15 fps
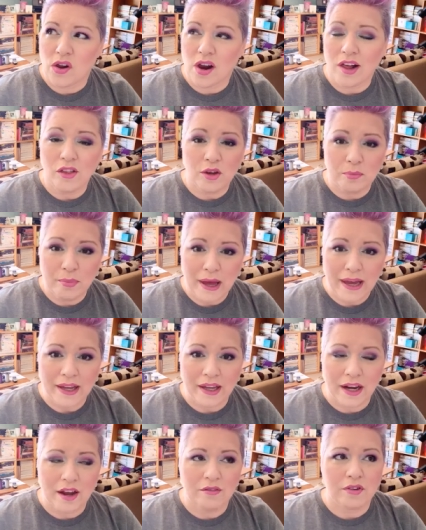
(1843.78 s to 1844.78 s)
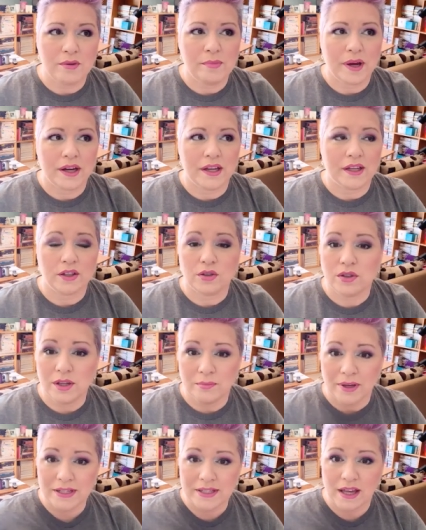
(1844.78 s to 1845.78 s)
I look back at everybody,
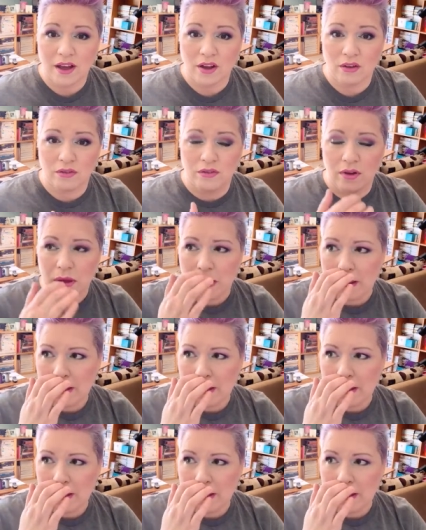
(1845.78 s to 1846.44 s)
including myself,